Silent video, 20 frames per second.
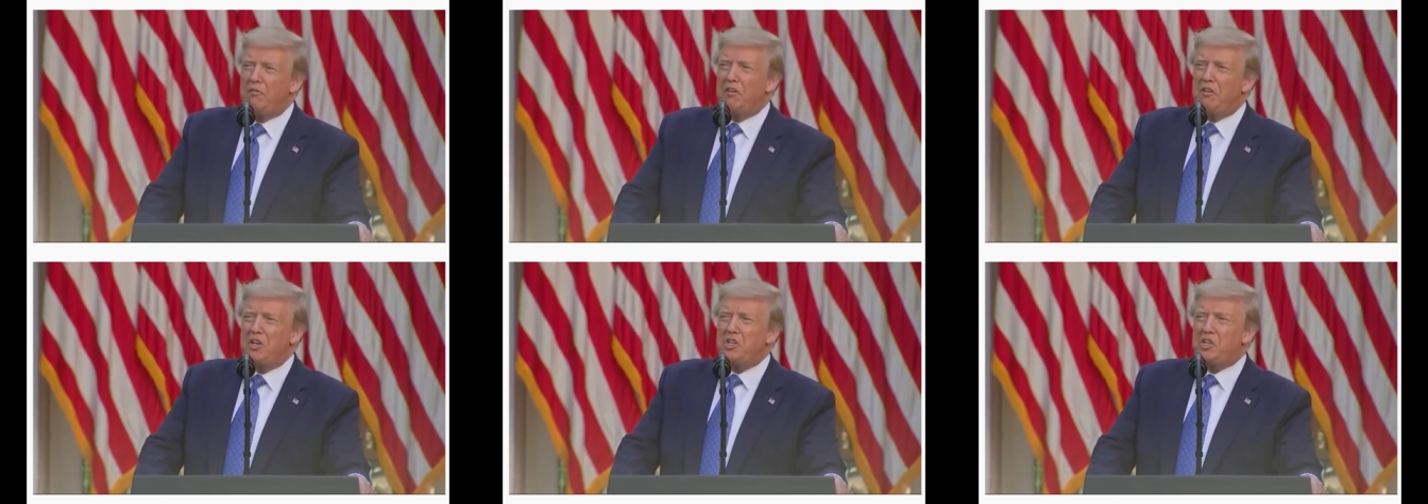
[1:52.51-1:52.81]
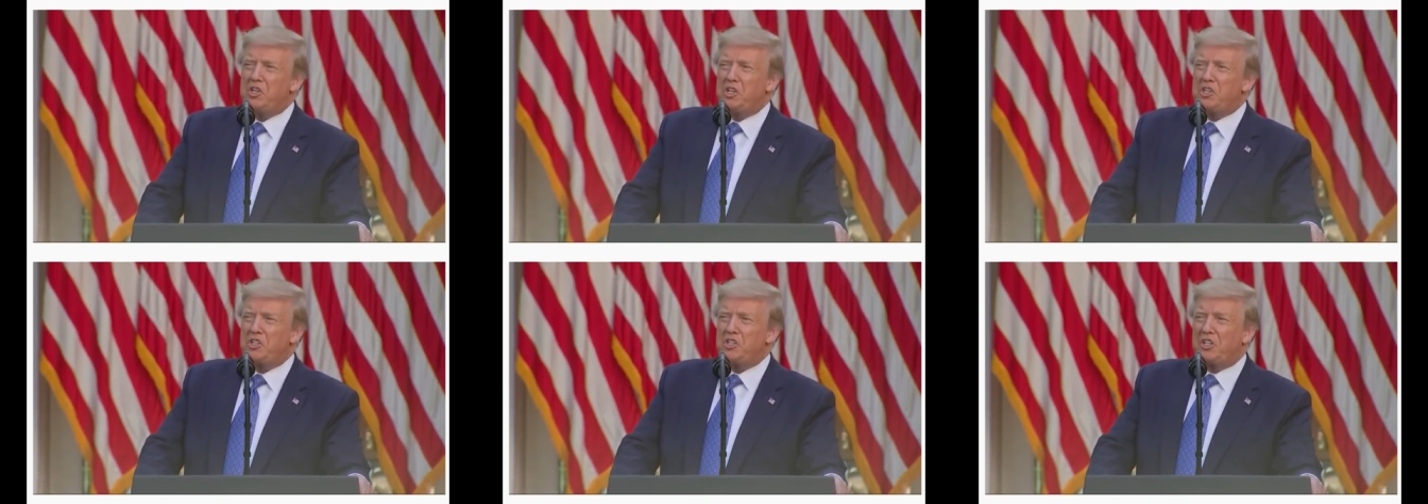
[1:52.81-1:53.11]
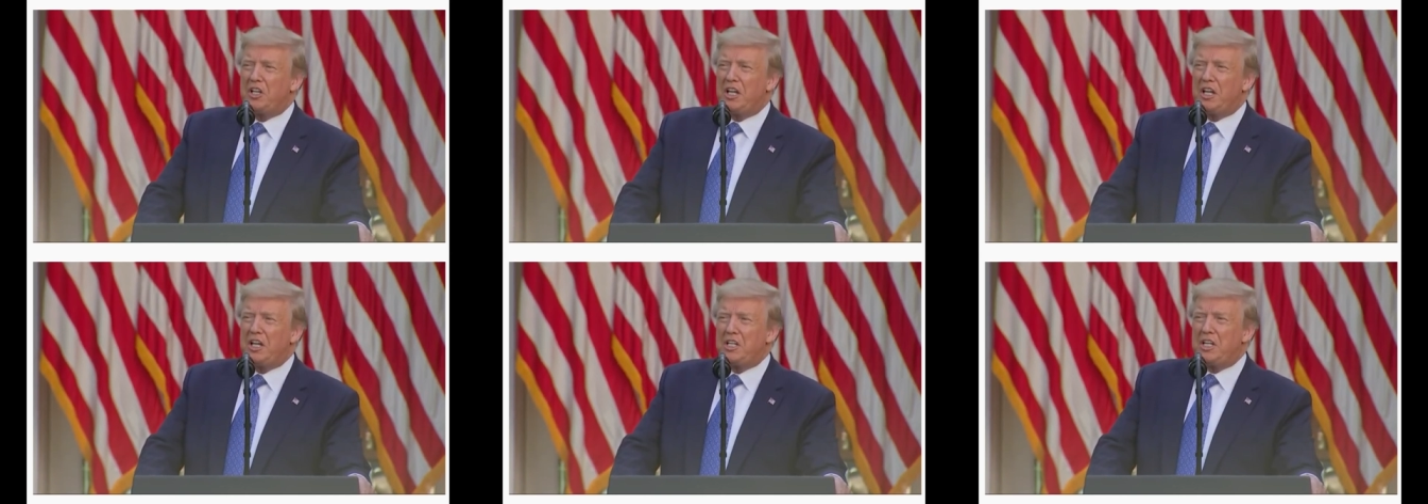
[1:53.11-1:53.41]

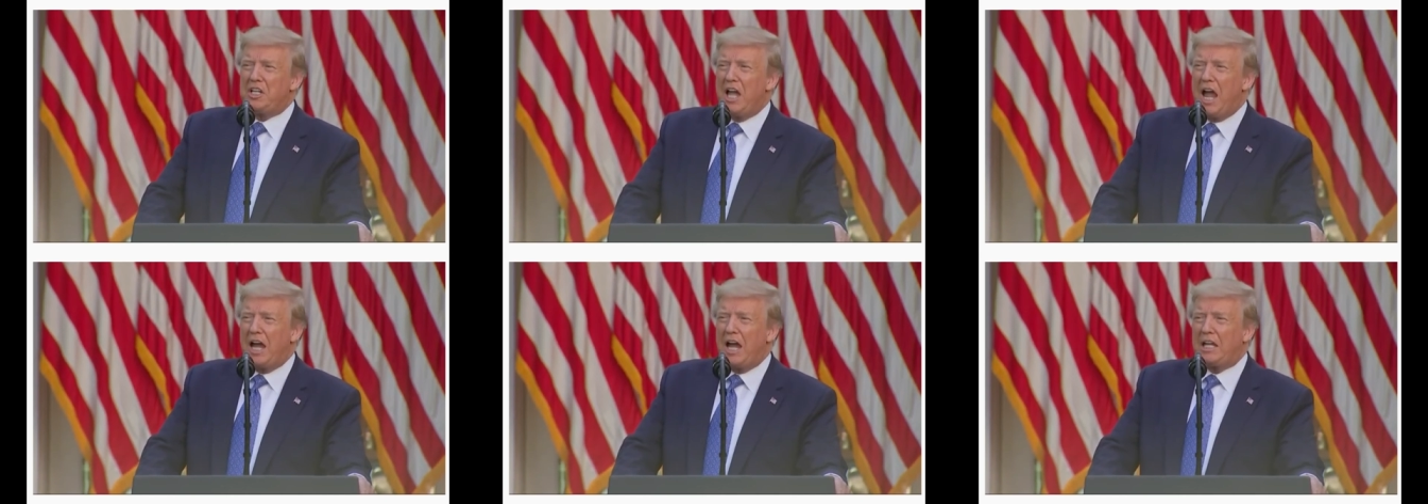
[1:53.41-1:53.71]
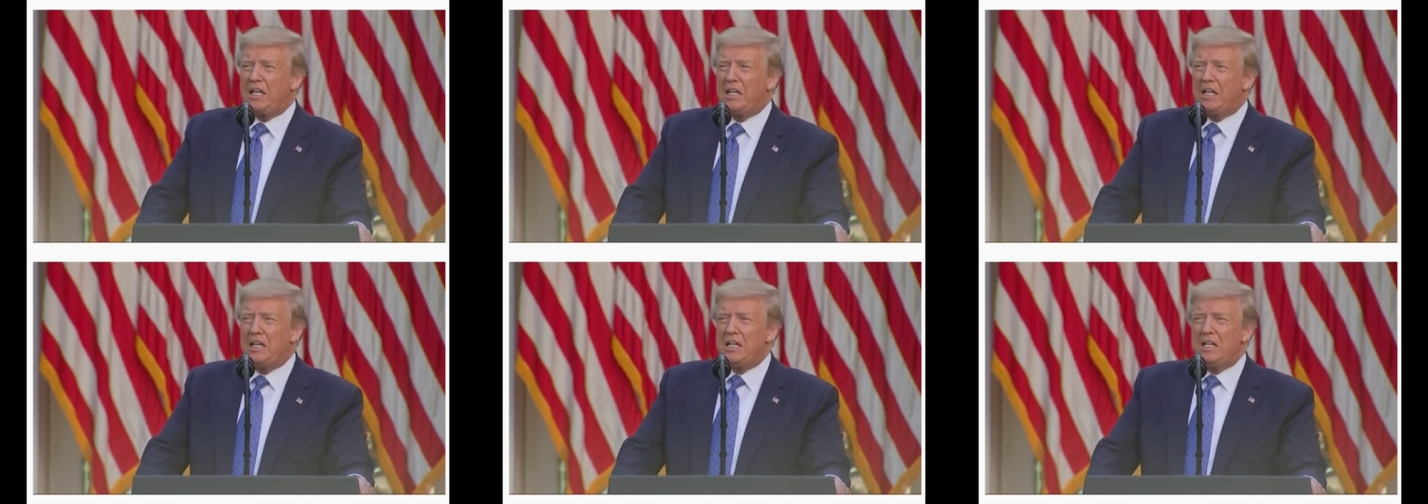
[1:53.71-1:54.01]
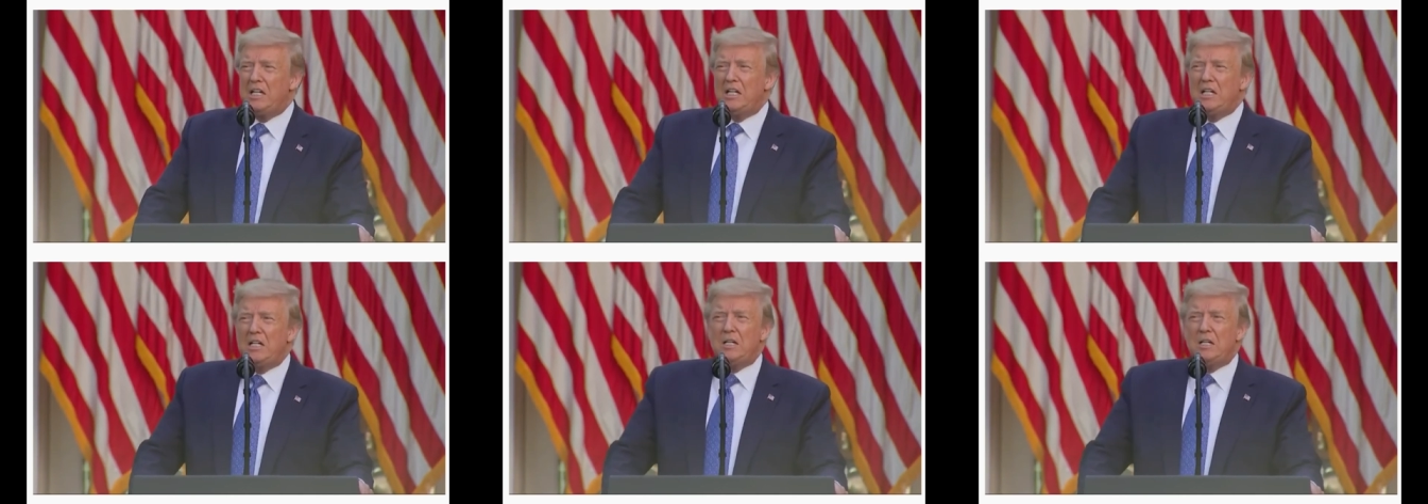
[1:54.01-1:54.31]
viciously attacked
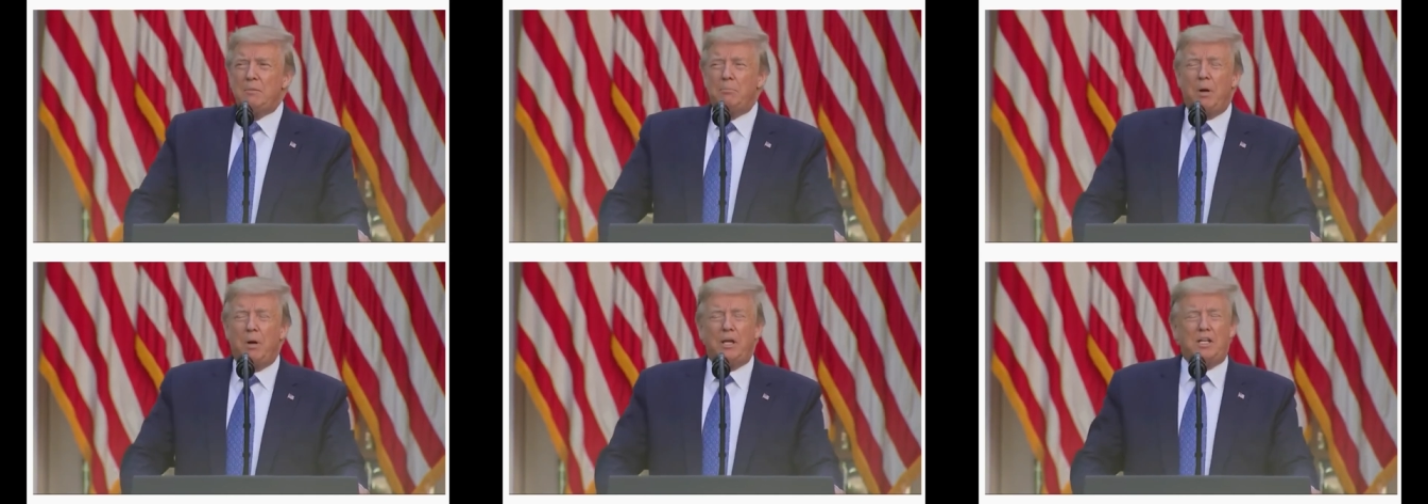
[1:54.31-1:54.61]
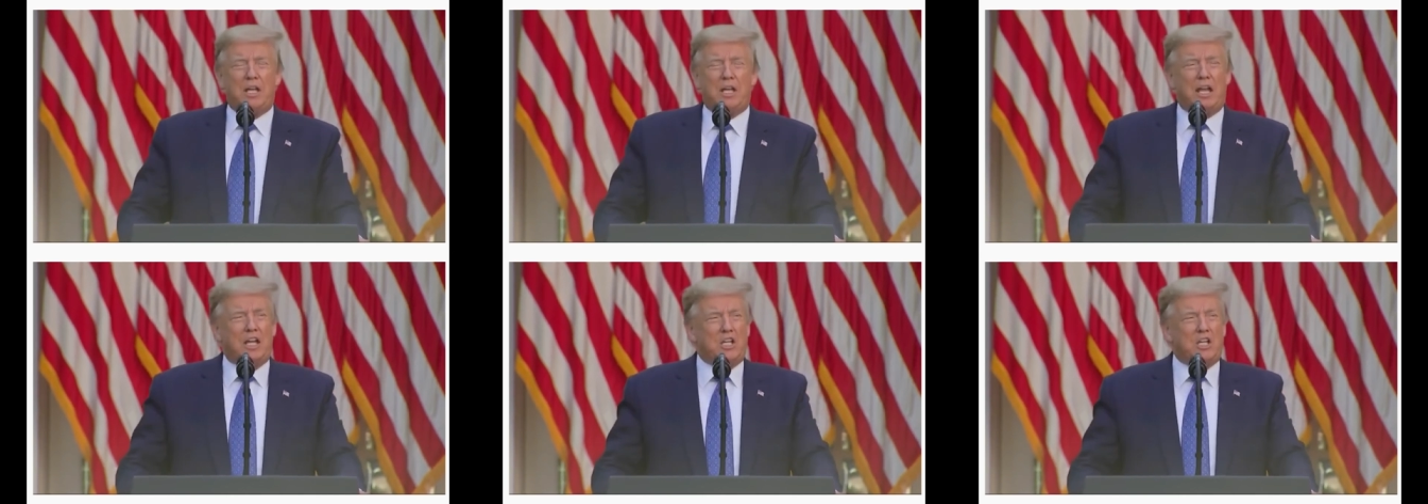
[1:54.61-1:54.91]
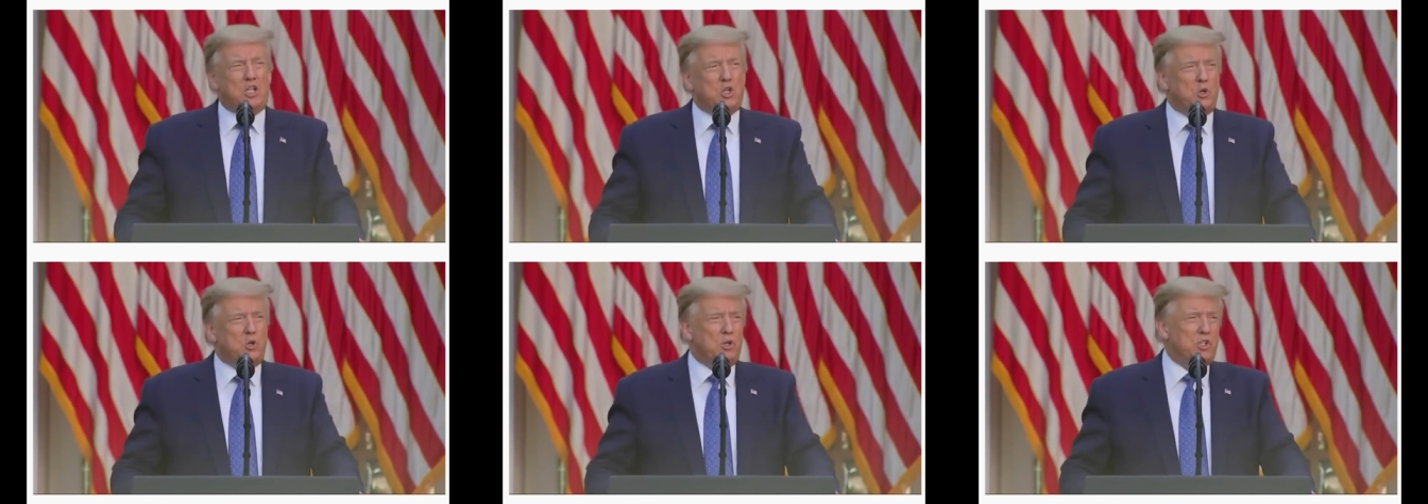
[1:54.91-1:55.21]
by
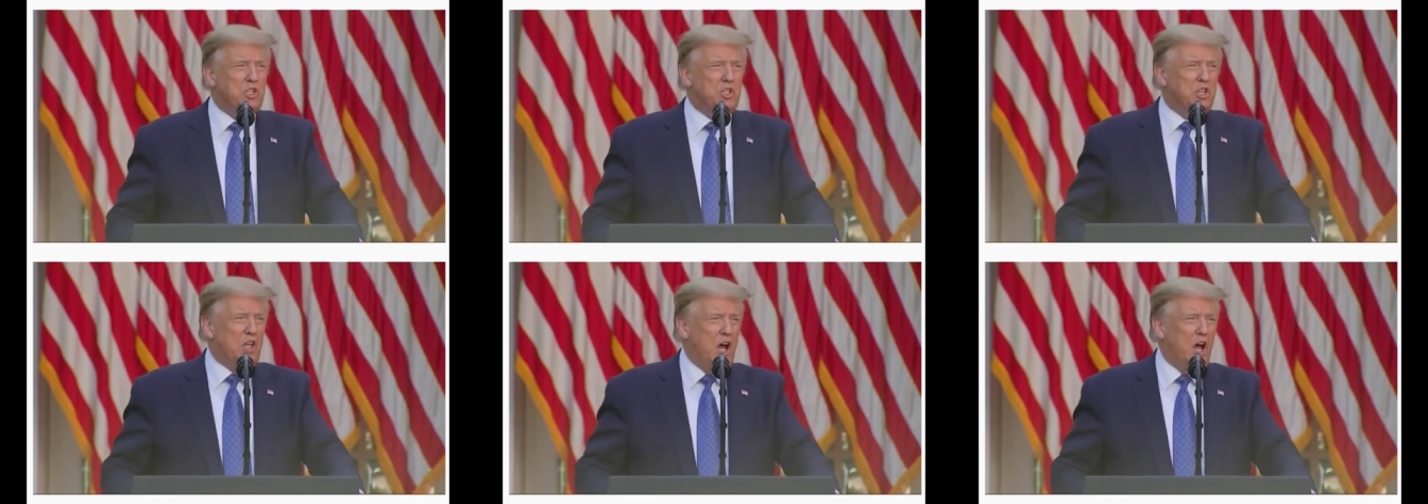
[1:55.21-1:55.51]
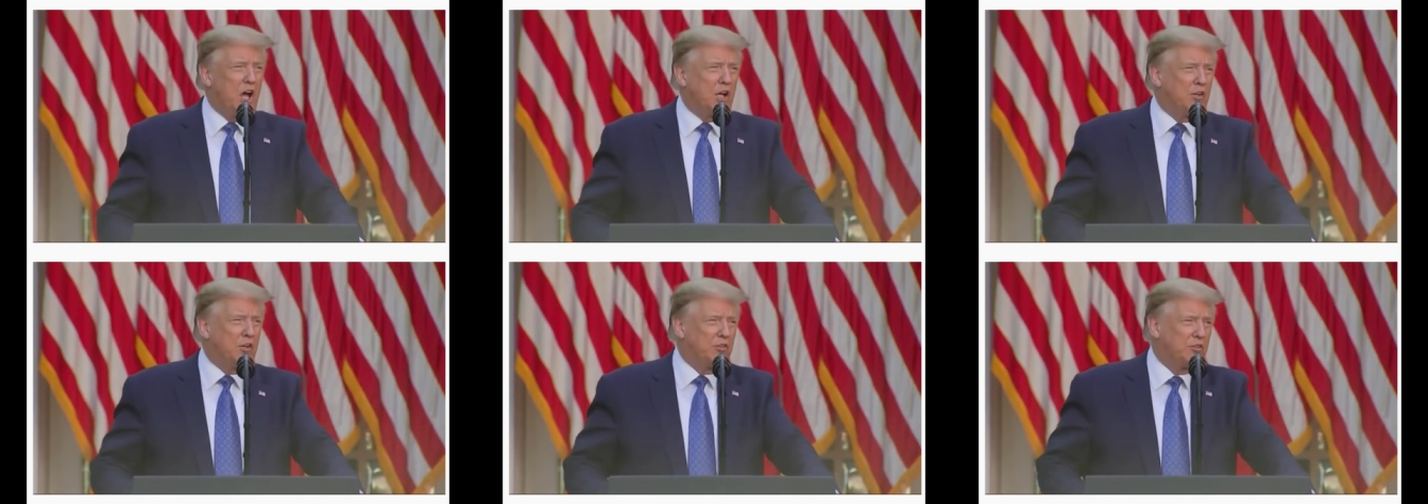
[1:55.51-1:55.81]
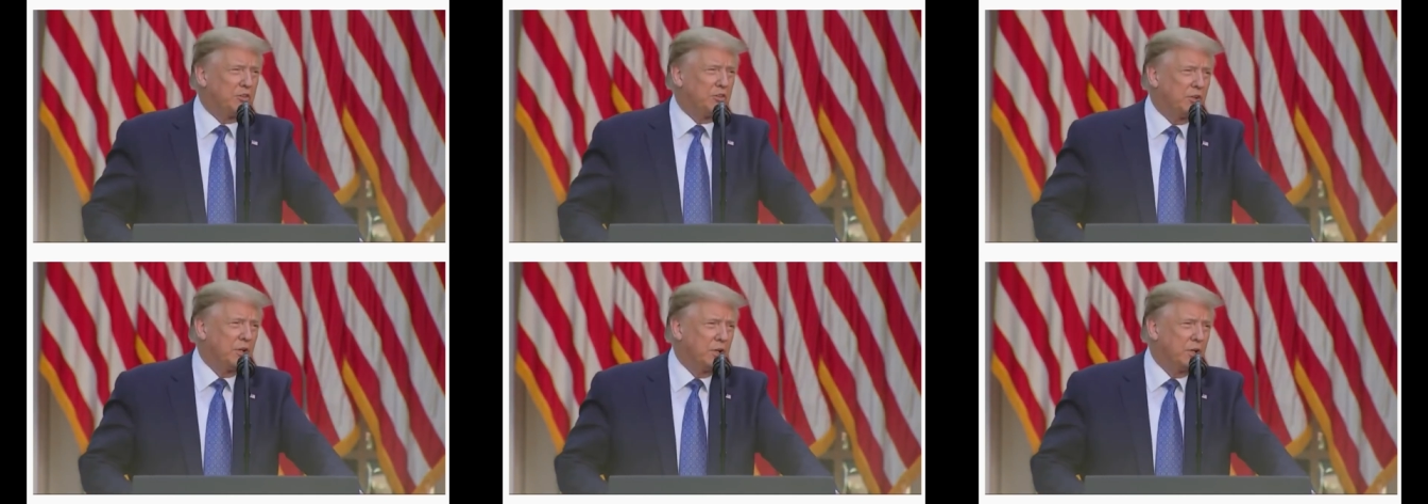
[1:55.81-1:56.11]
dangerous
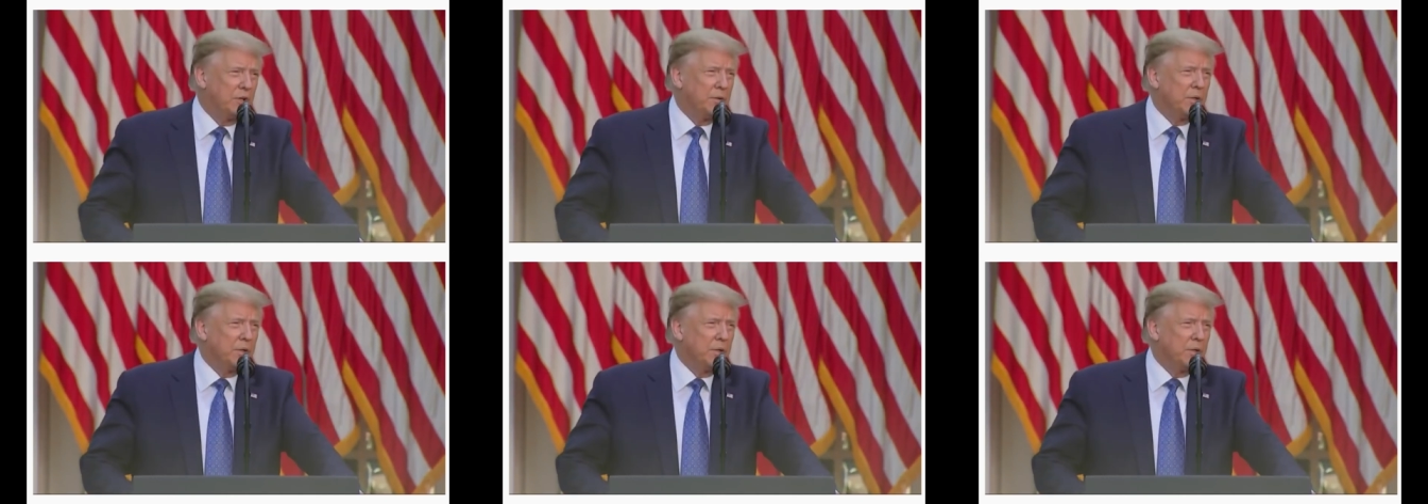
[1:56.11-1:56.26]
thugs.